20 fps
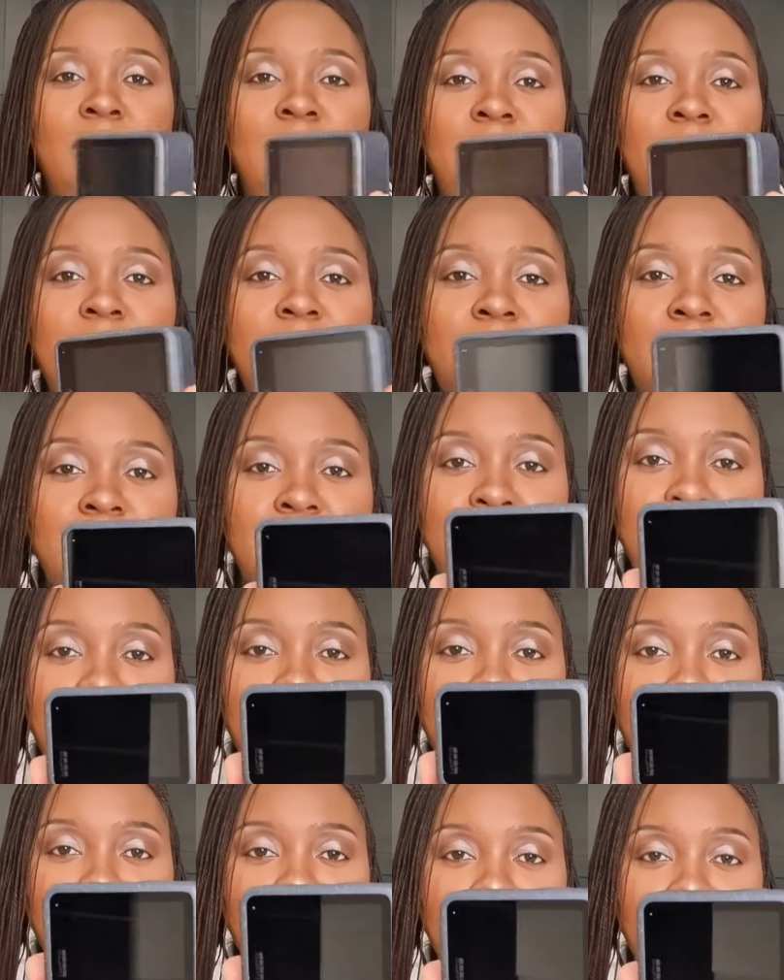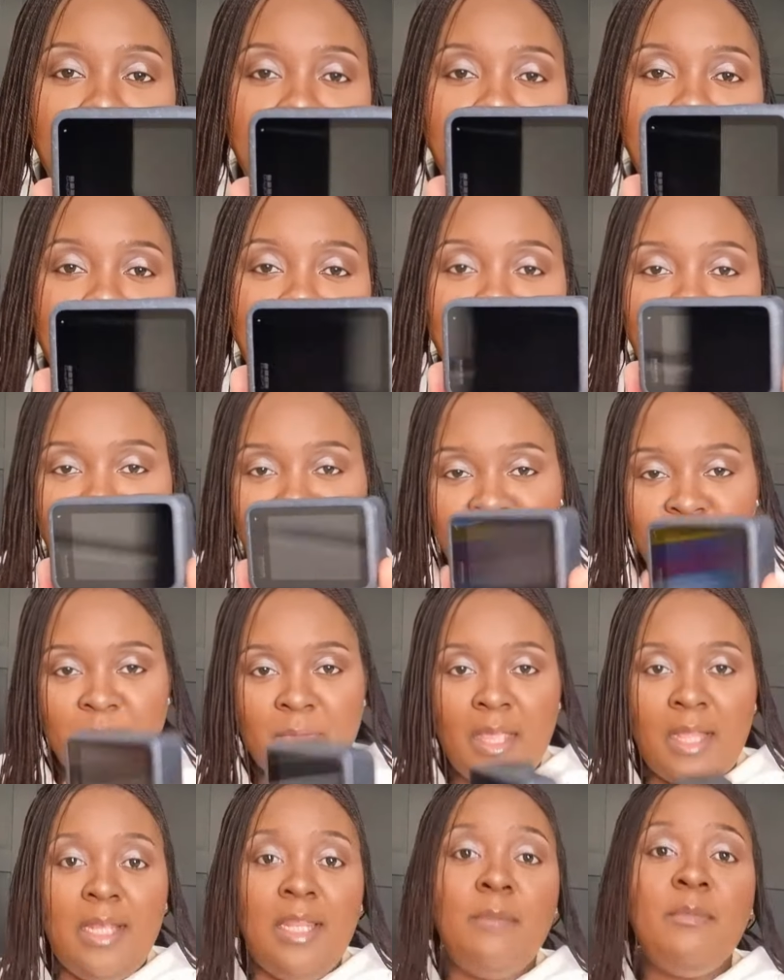This is beautiful.
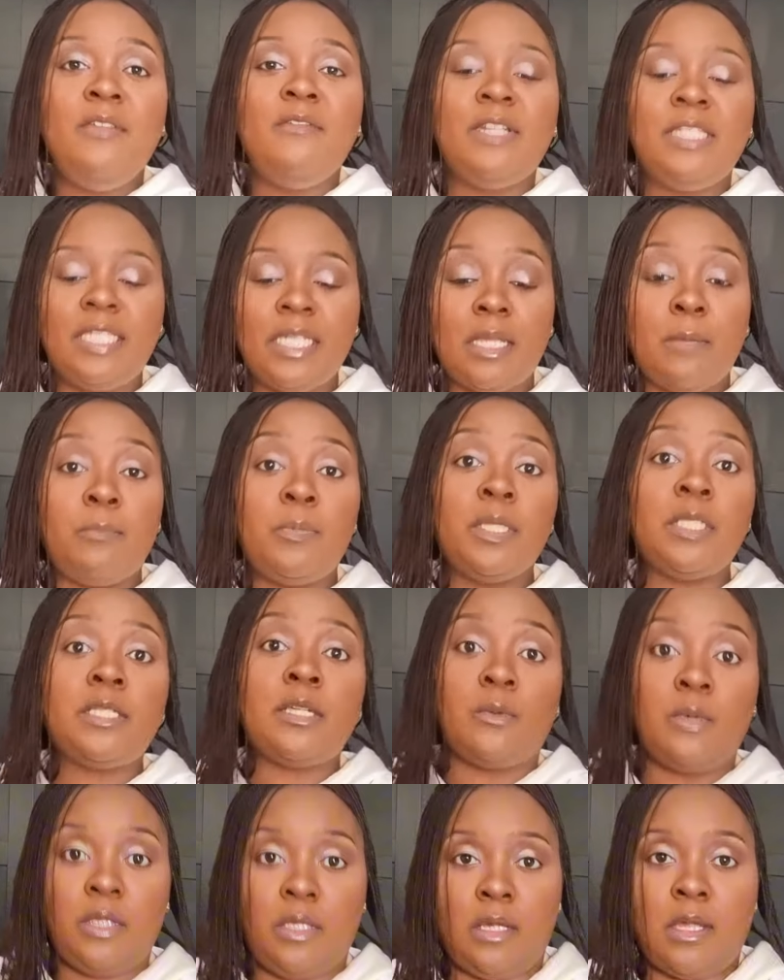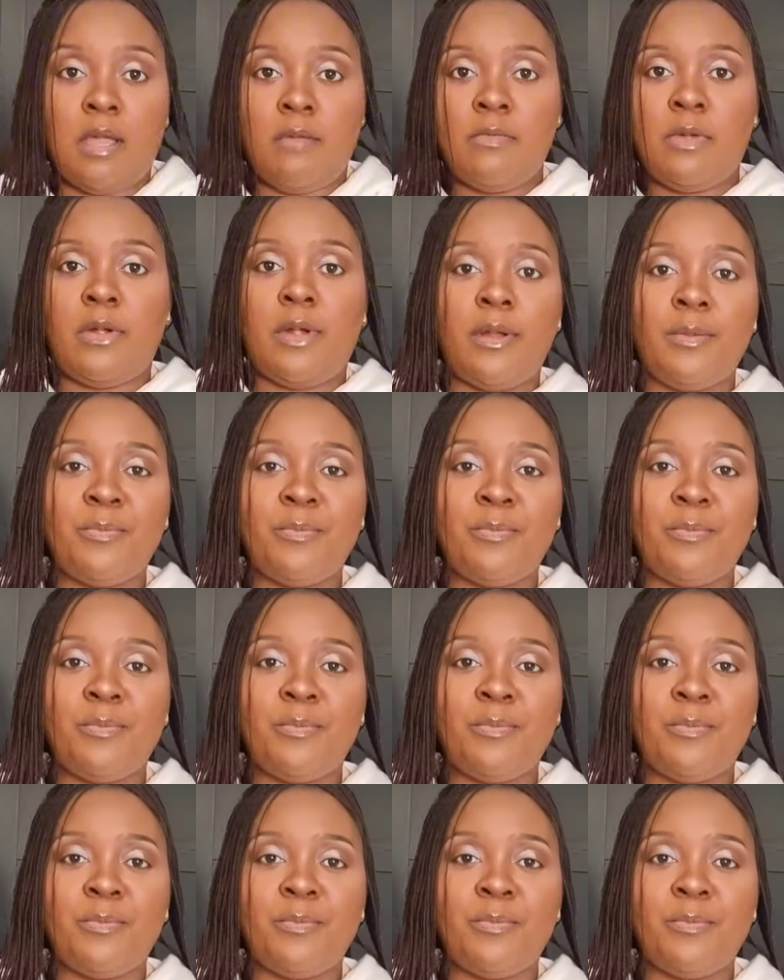Let me even take a picture with the camera.